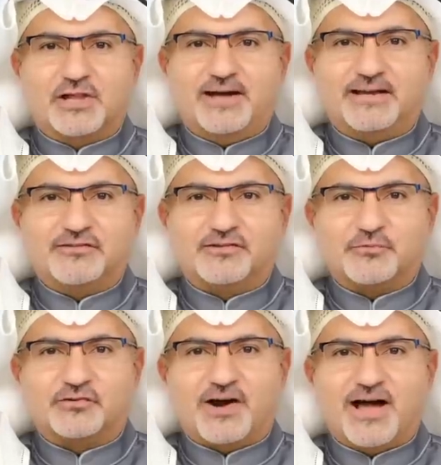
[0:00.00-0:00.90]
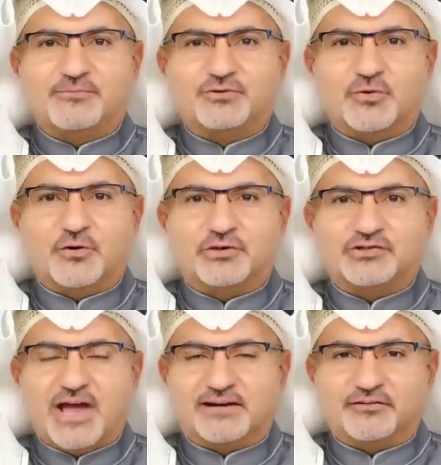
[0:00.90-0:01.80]
like and subscribe to our
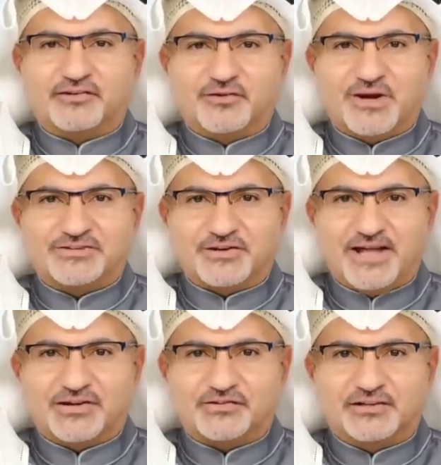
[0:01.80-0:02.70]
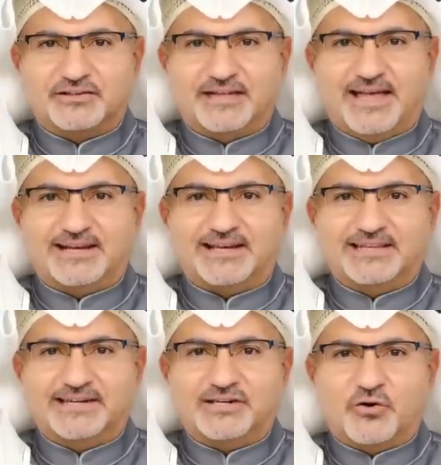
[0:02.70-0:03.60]
channel, CIRA International, and
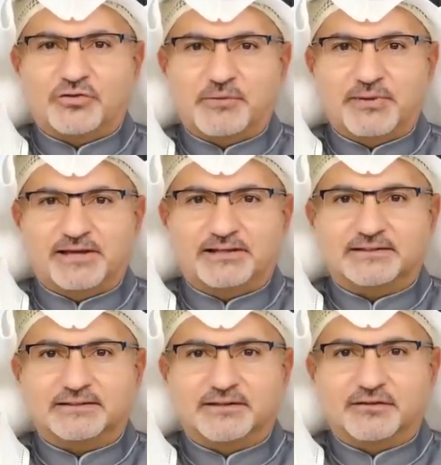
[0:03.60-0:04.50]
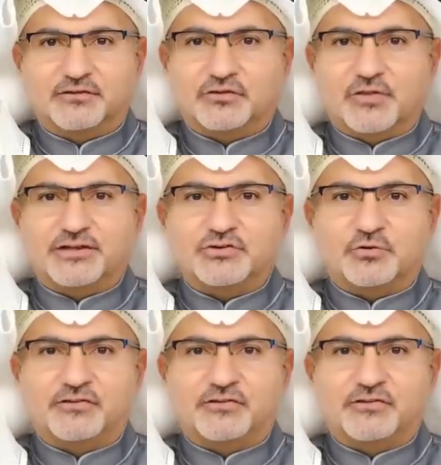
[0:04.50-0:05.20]
click on the bell so that you